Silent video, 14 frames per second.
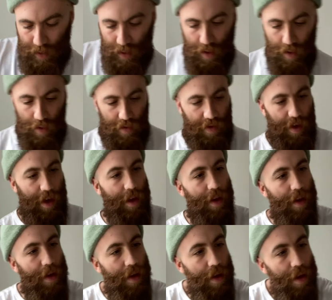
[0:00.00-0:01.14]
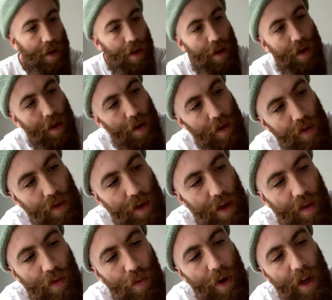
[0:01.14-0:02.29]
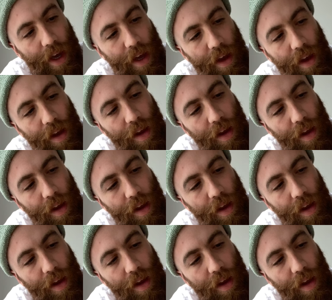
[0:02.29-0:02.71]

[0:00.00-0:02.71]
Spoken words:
You see? So that's way